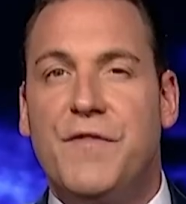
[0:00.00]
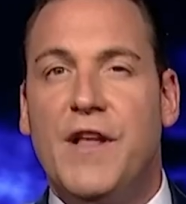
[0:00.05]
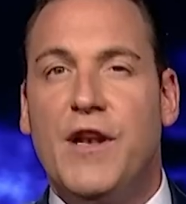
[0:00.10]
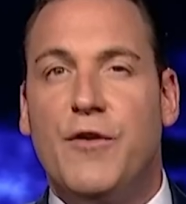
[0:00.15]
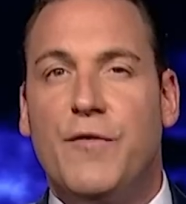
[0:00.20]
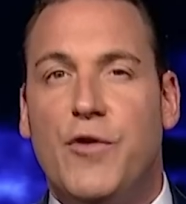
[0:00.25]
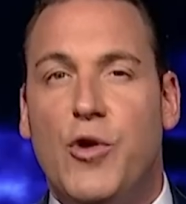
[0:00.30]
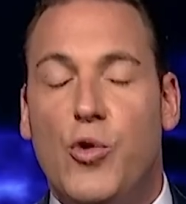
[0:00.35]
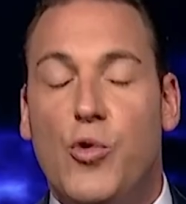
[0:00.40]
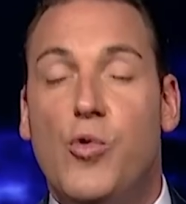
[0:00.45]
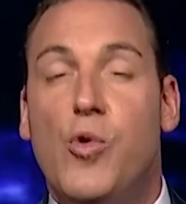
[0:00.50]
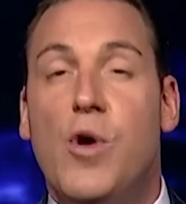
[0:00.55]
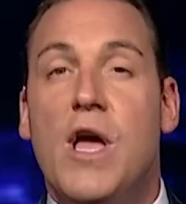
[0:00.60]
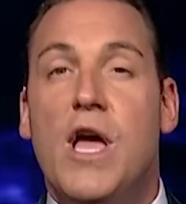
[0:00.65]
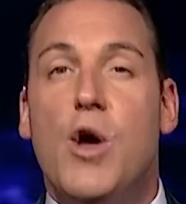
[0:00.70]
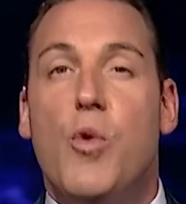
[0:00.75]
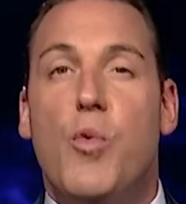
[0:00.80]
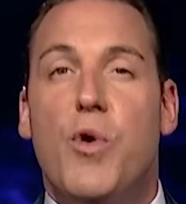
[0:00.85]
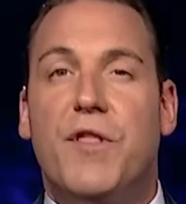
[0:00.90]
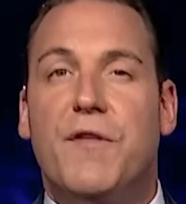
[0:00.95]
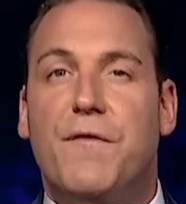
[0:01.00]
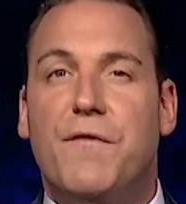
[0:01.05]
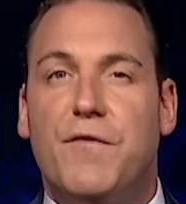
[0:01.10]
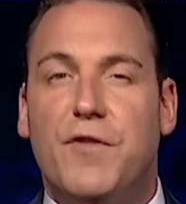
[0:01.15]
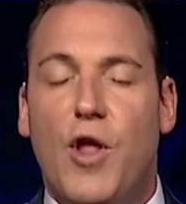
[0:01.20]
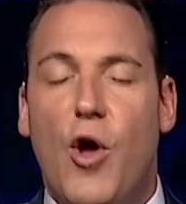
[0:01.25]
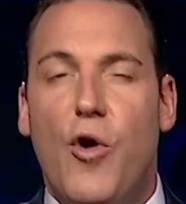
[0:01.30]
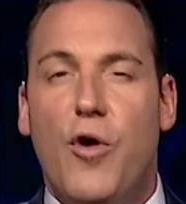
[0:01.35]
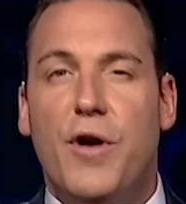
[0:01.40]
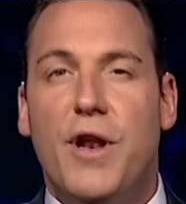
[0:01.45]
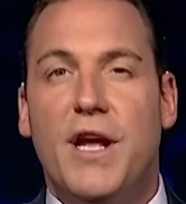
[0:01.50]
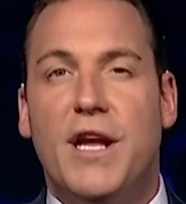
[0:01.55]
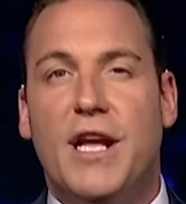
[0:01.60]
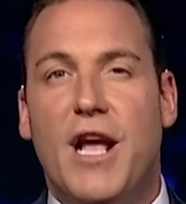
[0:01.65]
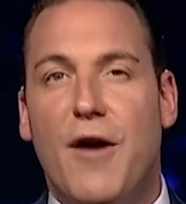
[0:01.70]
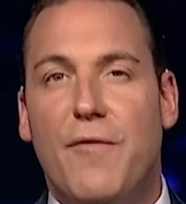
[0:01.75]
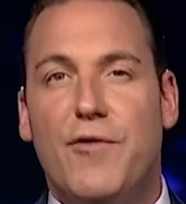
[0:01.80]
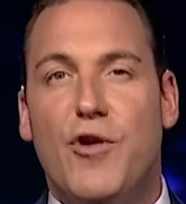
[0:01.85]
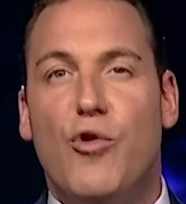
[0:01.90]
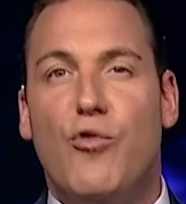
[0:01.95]
interview with Florida
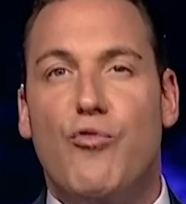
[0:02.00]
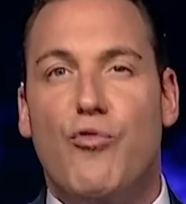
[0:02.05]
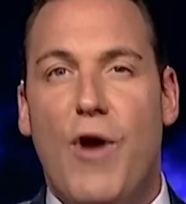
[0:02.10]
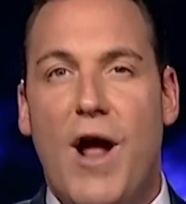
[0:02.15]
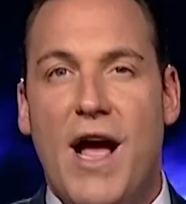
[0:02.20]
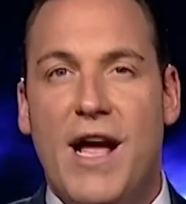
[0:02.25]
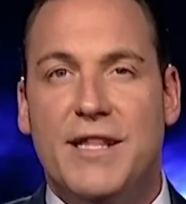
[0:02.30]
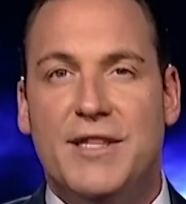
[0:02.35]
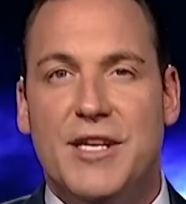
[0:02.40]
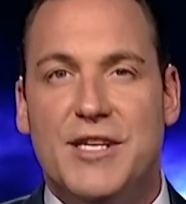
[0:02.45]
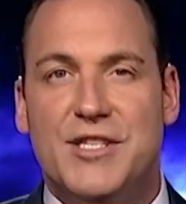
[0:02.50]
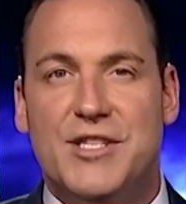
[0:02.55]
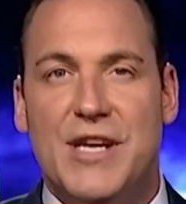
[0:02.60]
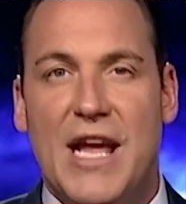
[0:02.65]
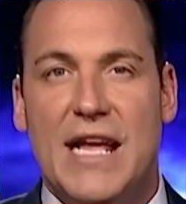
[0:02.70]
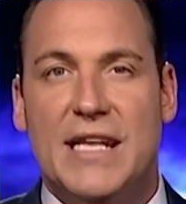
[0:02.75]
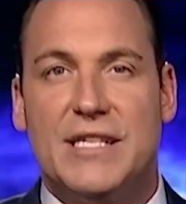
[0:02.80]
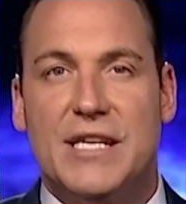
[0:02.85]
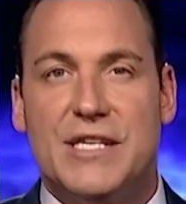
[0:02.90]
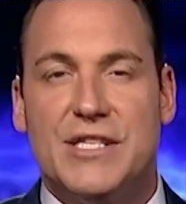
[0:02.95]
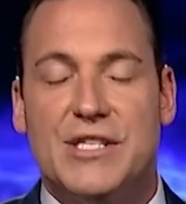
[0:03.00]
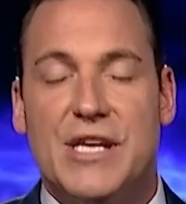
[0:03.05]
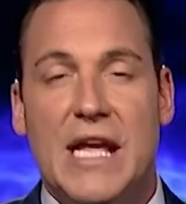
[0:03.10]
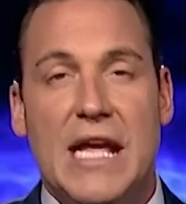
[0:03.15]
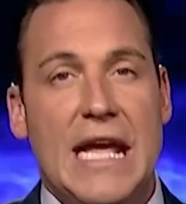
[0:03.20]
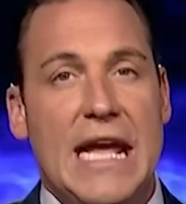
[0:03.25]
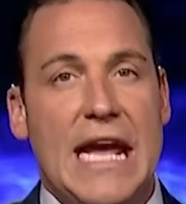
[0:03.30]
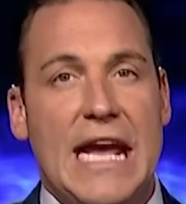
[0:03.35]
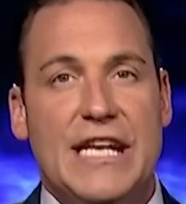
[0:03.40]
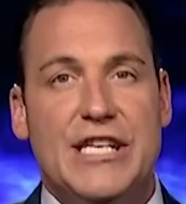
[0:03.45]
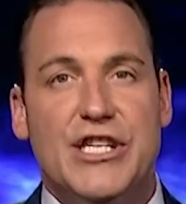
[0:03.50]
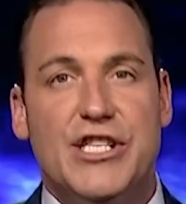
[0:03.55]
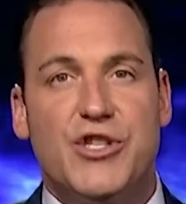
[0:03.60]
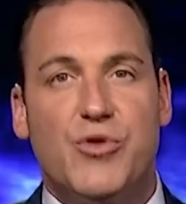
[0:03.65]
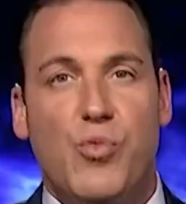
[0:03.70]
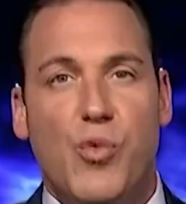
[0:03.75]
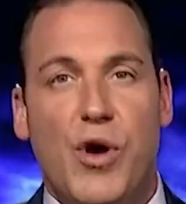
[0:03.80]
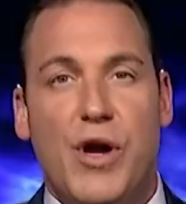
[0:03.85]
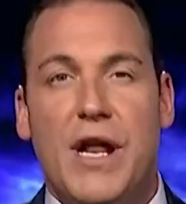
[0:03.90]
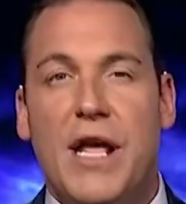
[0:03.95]
Governor Ron DeSantis. He
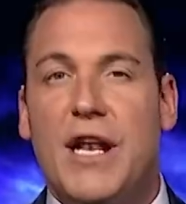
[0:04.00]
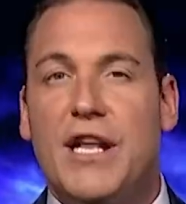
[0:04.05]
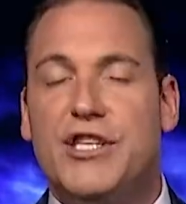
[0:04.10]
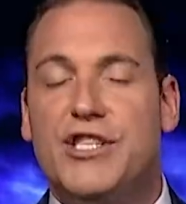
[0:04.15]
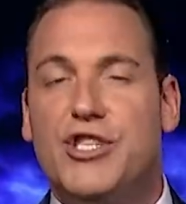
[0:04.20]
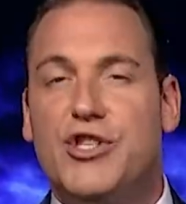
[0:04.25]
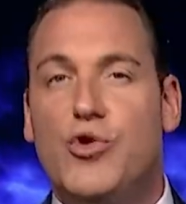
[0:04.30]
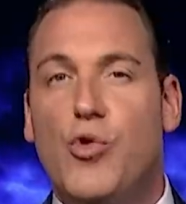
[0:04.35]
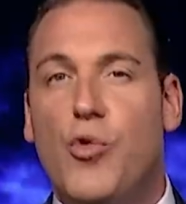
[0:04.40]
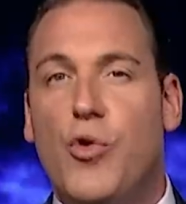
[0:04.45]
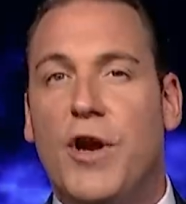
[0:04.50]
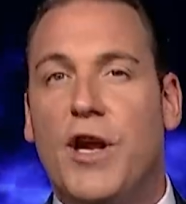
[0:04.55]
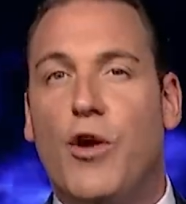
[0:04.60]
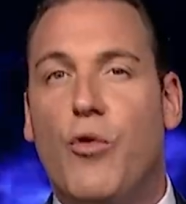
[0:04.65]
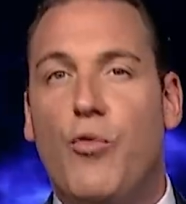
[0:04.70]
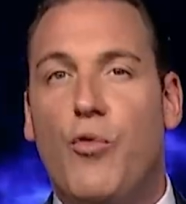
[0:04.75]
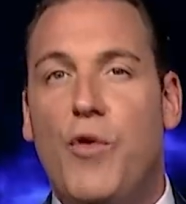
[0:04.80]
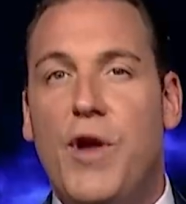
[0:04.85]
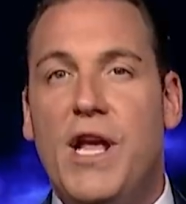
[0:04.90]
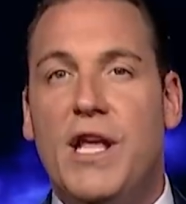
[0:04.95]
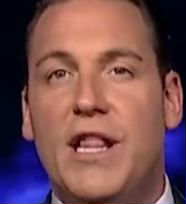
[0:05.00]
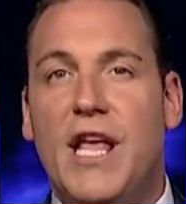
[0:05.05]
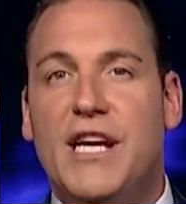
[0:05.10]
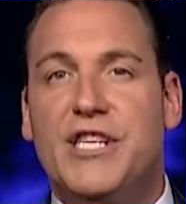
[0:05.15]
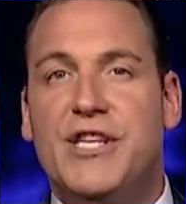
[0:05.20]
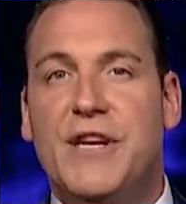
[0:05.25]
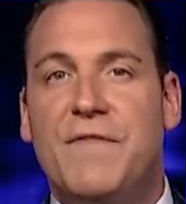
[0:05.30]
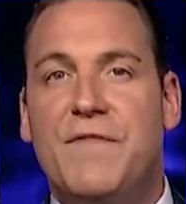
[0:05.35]
just won an historic re-election